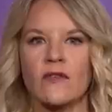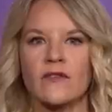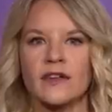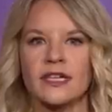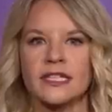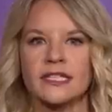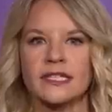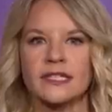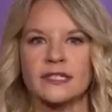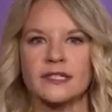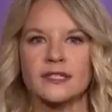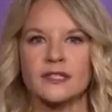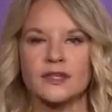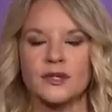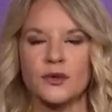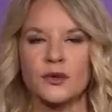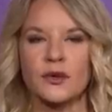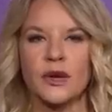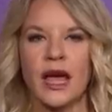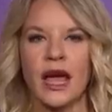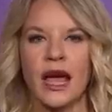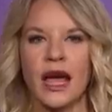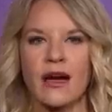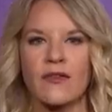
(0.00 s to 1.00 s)
Office
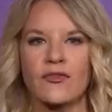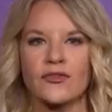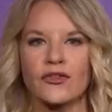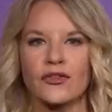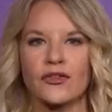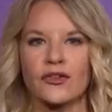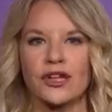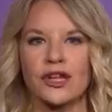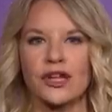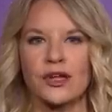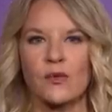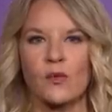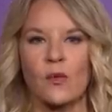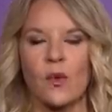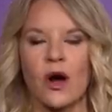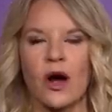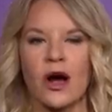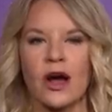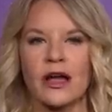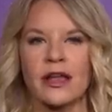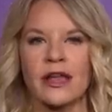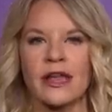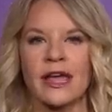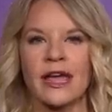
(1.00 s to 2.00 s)
soon after he
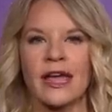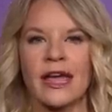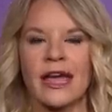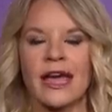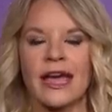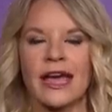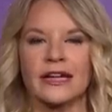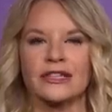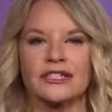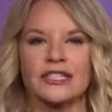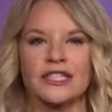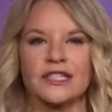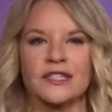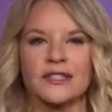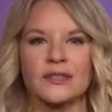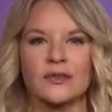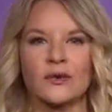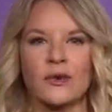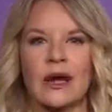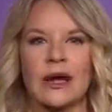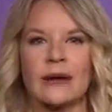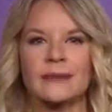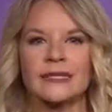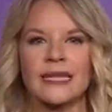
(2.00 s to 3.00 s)
won. And she
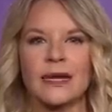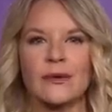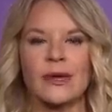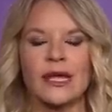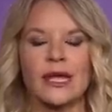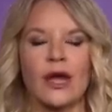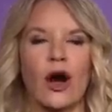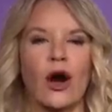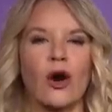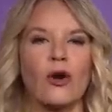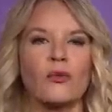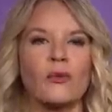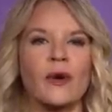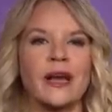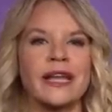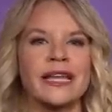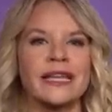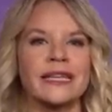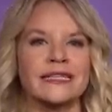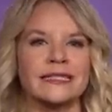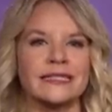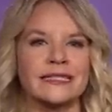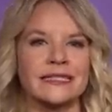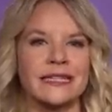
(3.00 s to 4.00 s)
describes how he
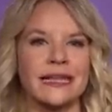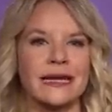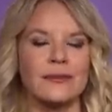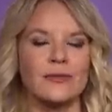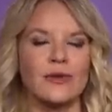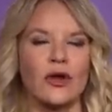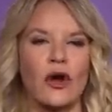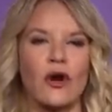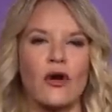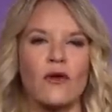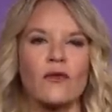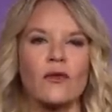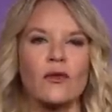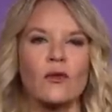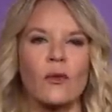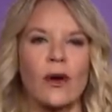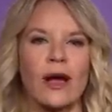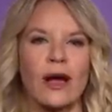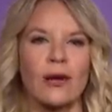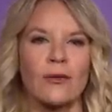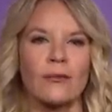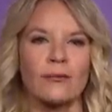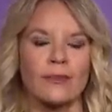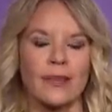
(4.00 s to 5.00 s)
already seemed
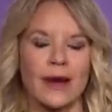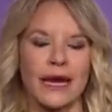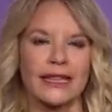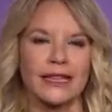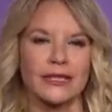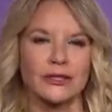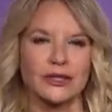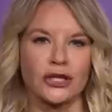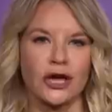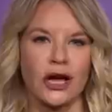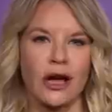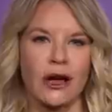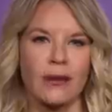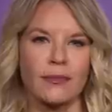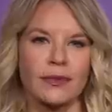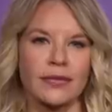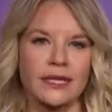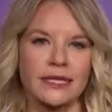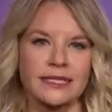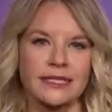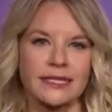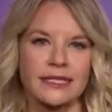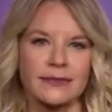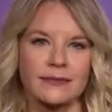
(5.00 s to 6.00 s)
overwhelmed by the job.
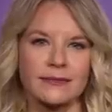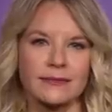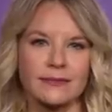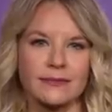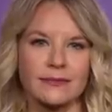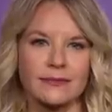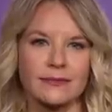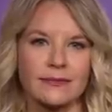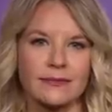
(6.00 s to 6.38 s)
Listen.